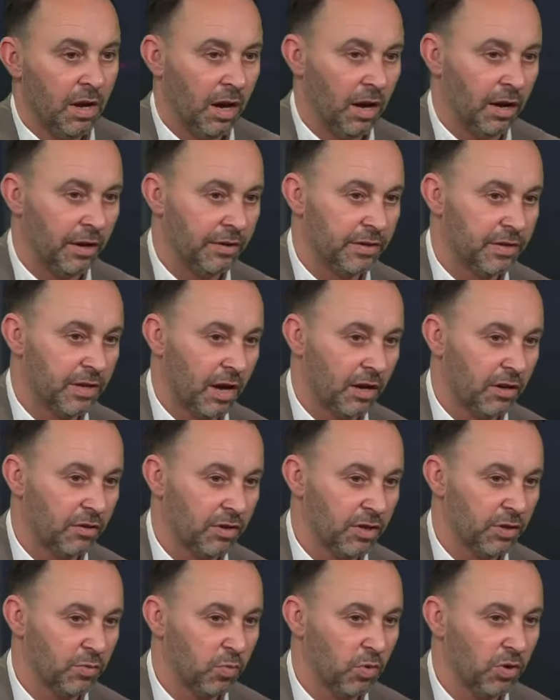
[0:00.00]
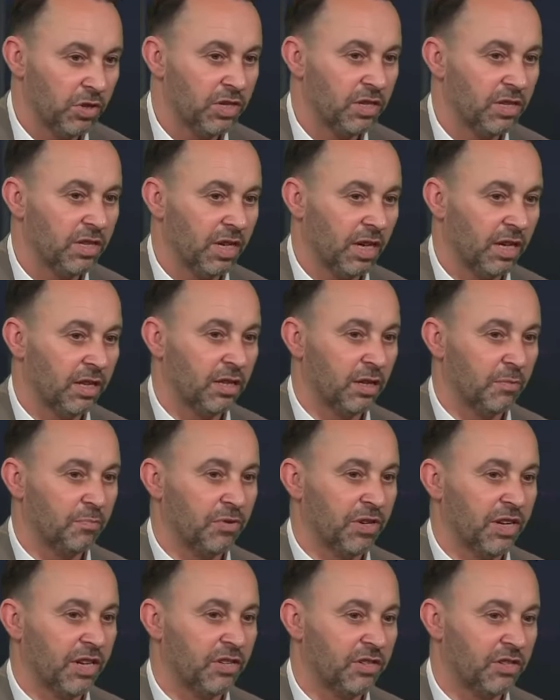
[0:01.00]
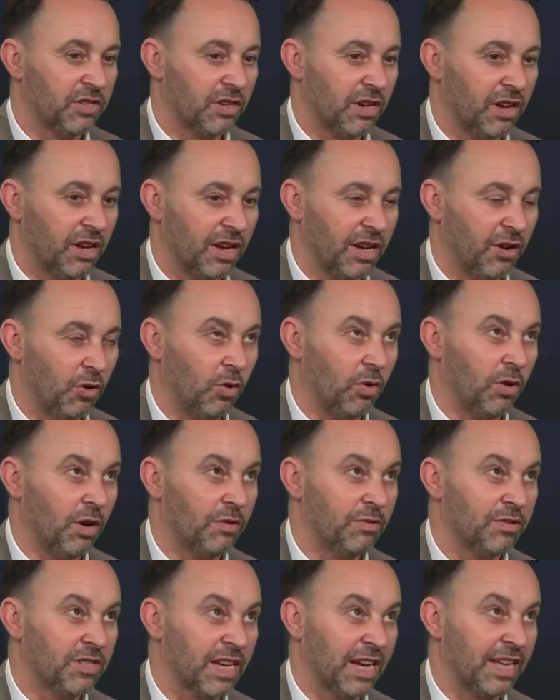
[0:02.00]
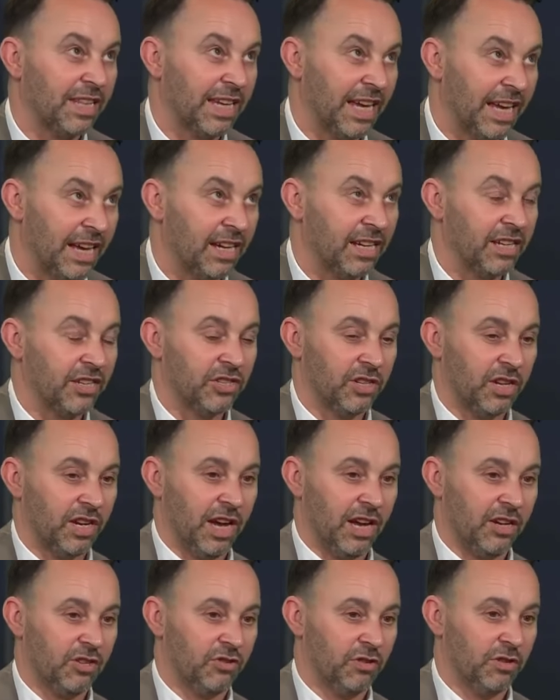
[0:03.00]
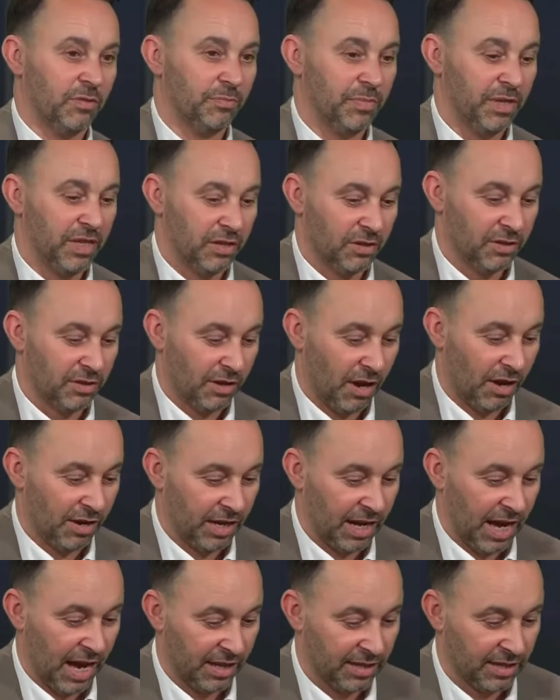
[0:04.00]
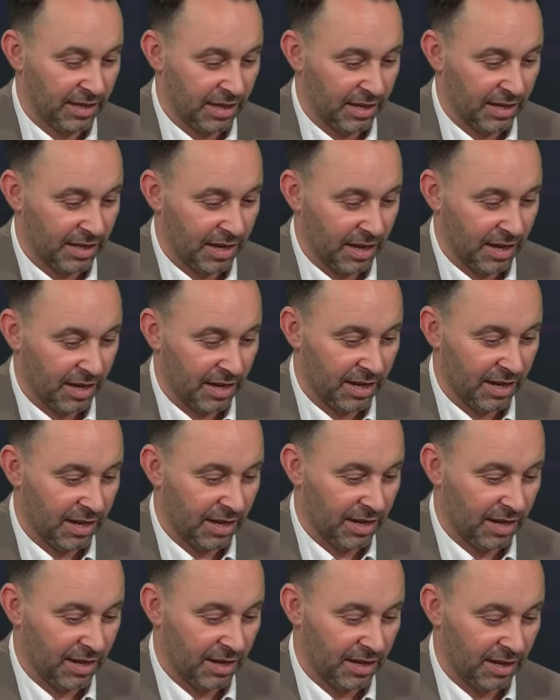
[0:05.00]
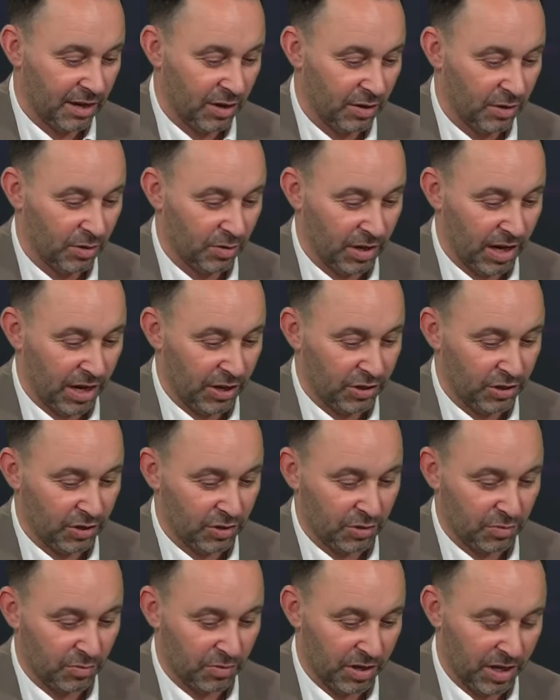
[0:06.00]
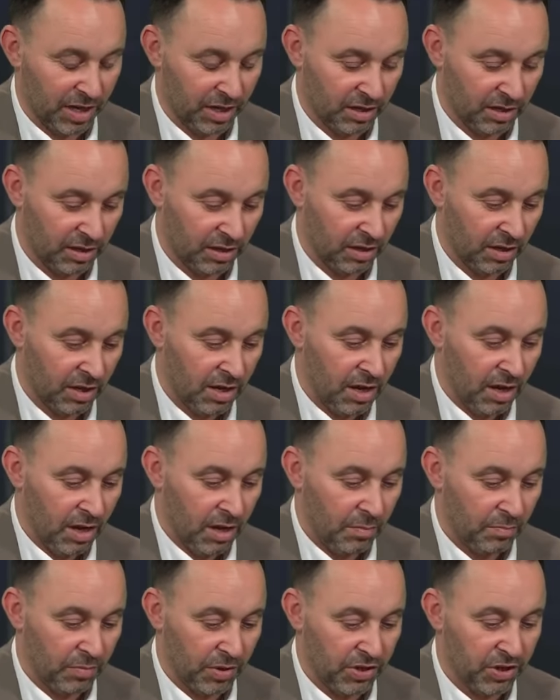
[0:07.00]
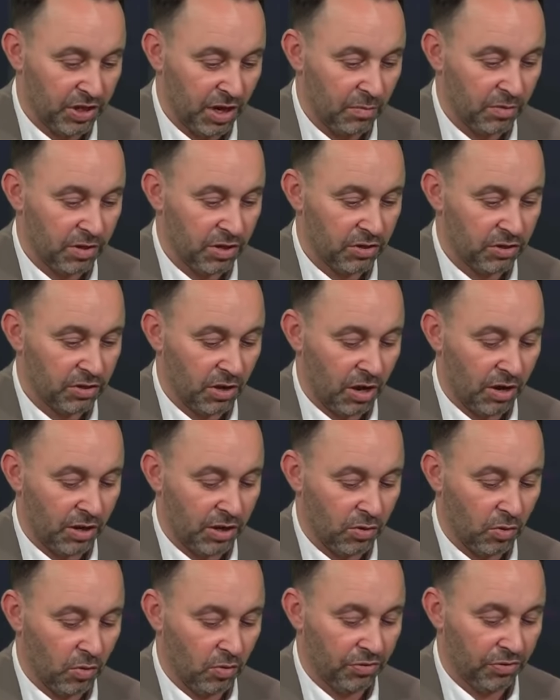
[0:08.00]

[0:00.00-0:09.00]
And Chris, what do you think the British, or I'd say the English electorate, because it only had the local elections were in England, but share with us your